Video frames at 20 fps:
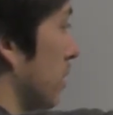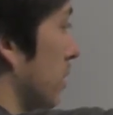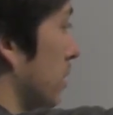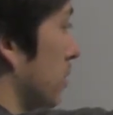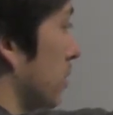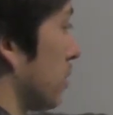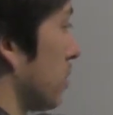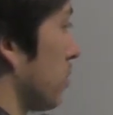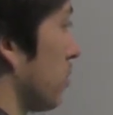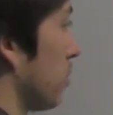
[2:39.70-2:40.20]

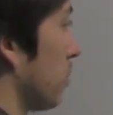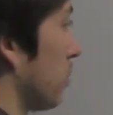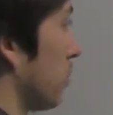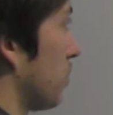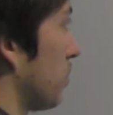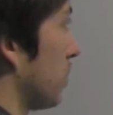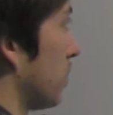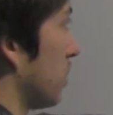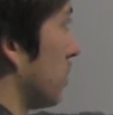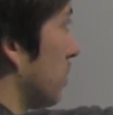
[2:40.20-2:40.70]
So
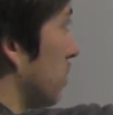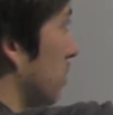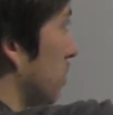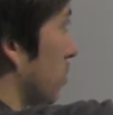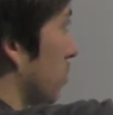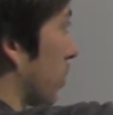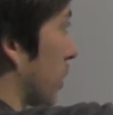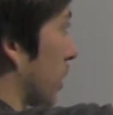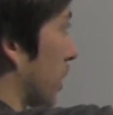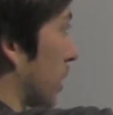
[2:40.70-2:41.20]

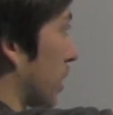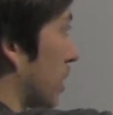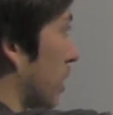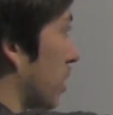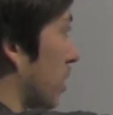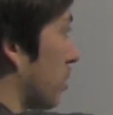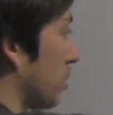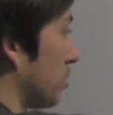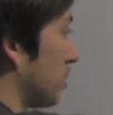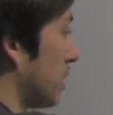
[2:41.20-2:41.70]
we're going to
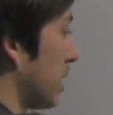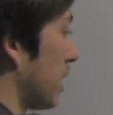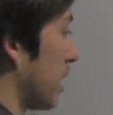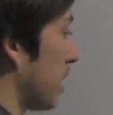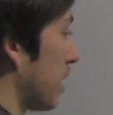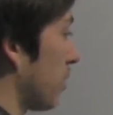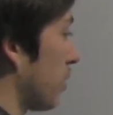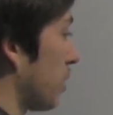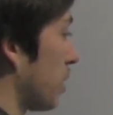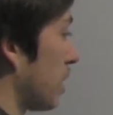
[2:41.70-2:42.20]
come
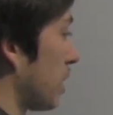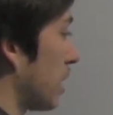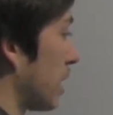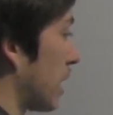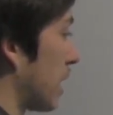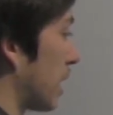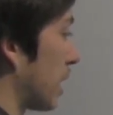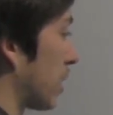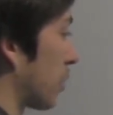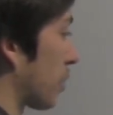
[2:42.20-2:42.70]
down,
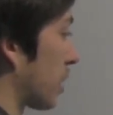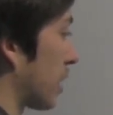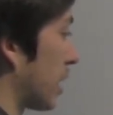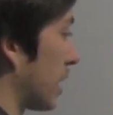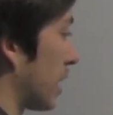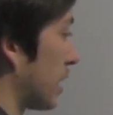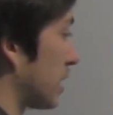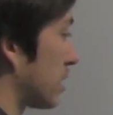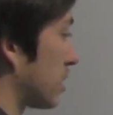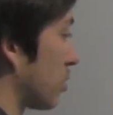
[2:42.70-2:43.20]
and then we're going
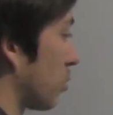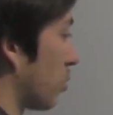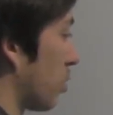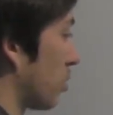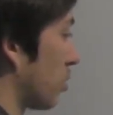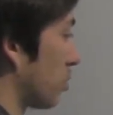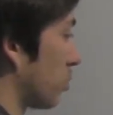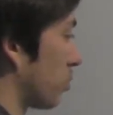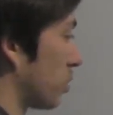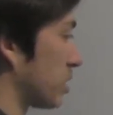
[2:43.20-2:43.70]
to get
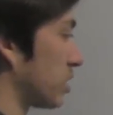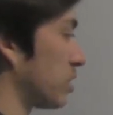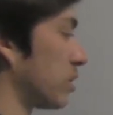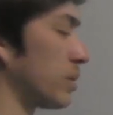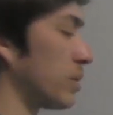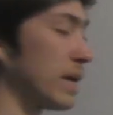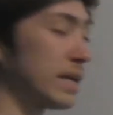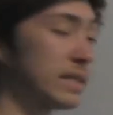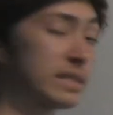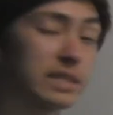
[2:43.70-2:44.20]
to what's
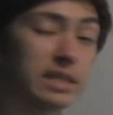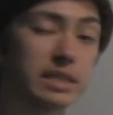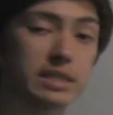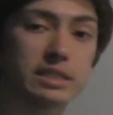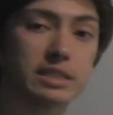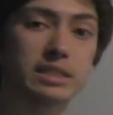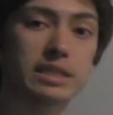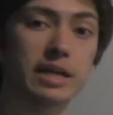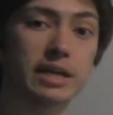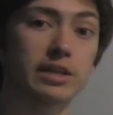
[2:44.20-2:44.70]
known as
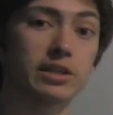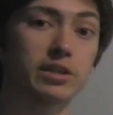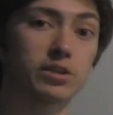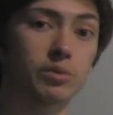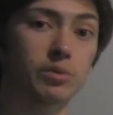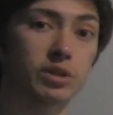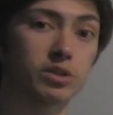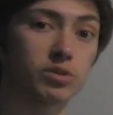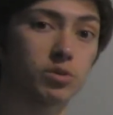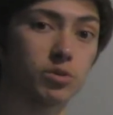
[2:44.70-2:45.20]
second
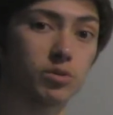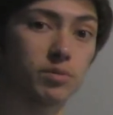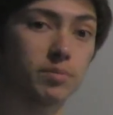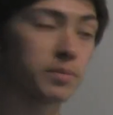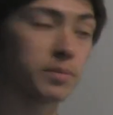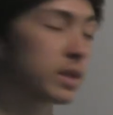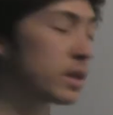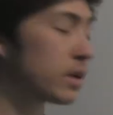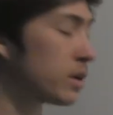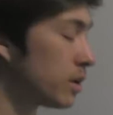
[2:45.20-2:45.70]
threshold.
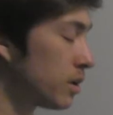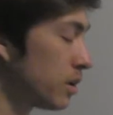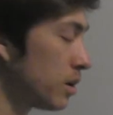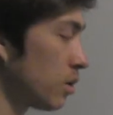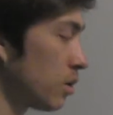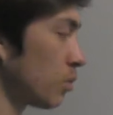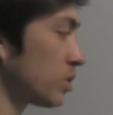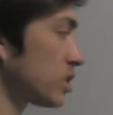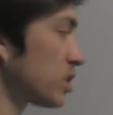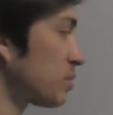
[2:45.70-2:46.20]

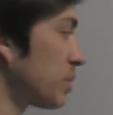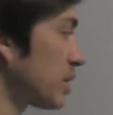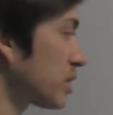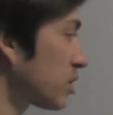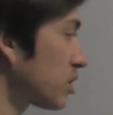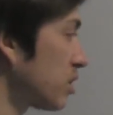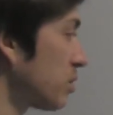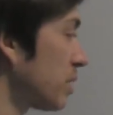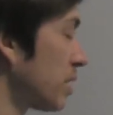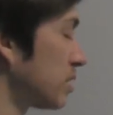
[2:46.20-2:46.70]
What's
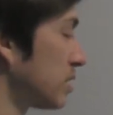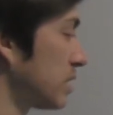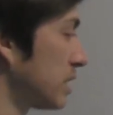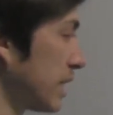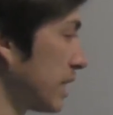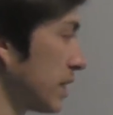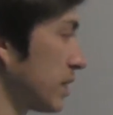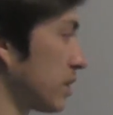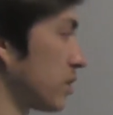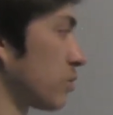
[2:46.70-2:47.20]
special about
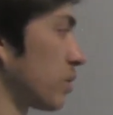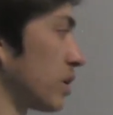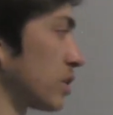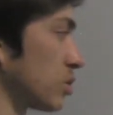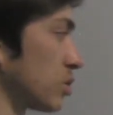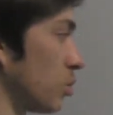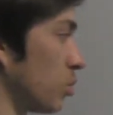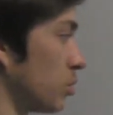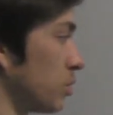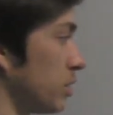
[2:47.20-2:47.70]
second
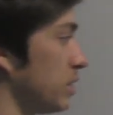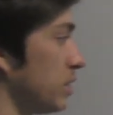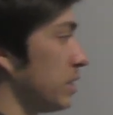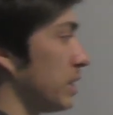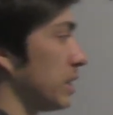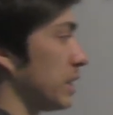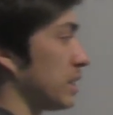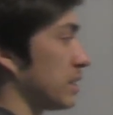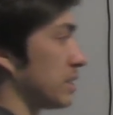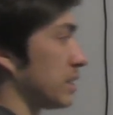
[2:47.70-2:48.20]
threshold
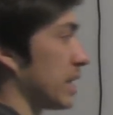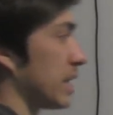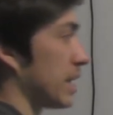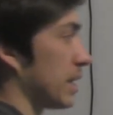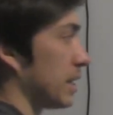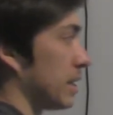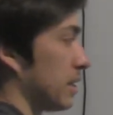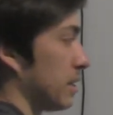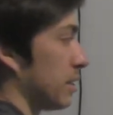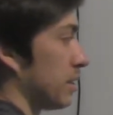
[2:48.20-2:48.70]
is
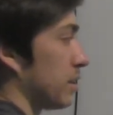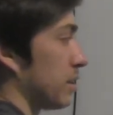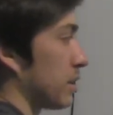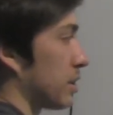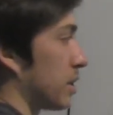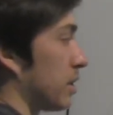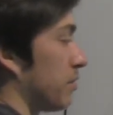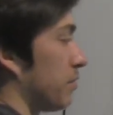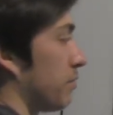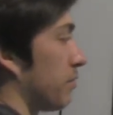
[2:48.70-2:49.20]
that the
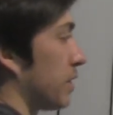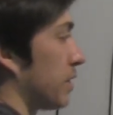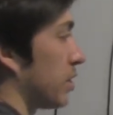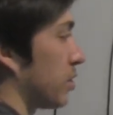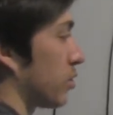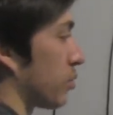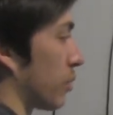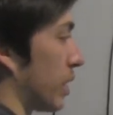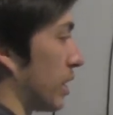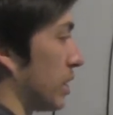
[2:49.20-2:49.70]

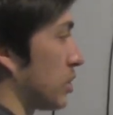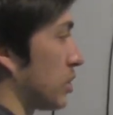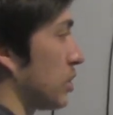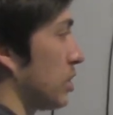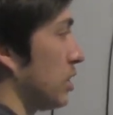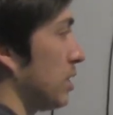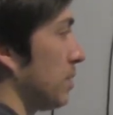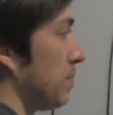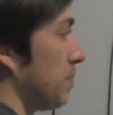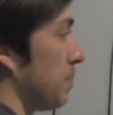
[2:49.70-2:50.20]

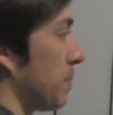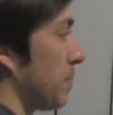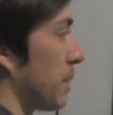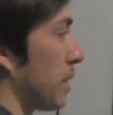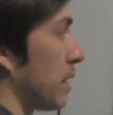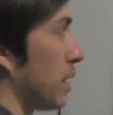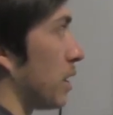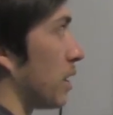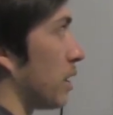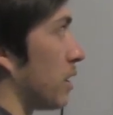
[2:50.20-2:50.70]
configuration
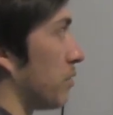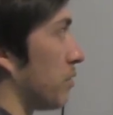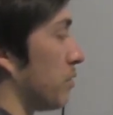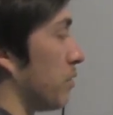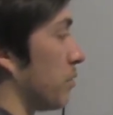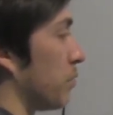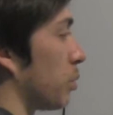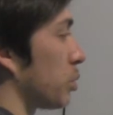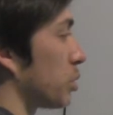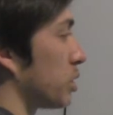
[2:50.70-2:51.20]
of
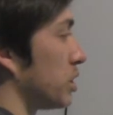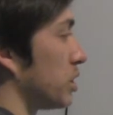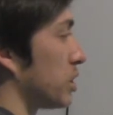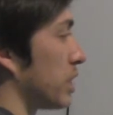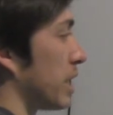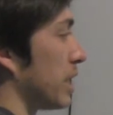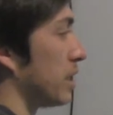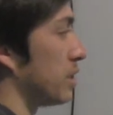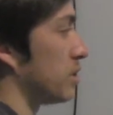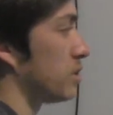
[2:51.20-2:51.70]
the
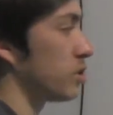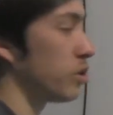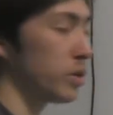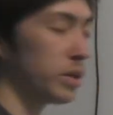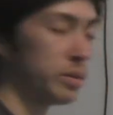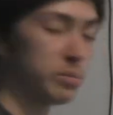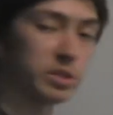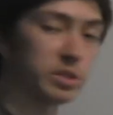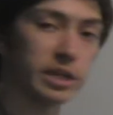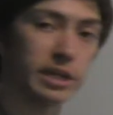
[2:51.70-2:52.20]
voltage-gated
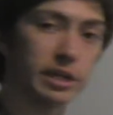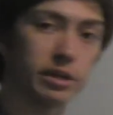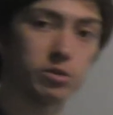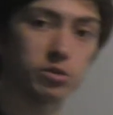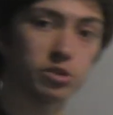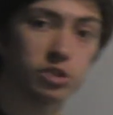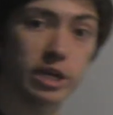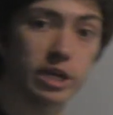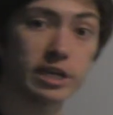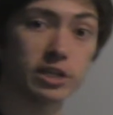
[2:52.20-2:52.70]
sodium
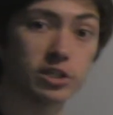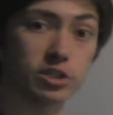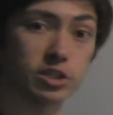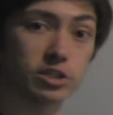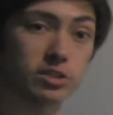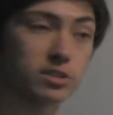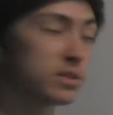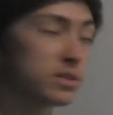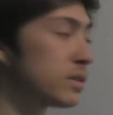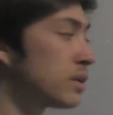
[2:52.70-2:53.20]
channel
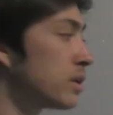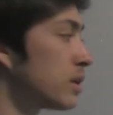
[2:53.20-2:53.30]
changes.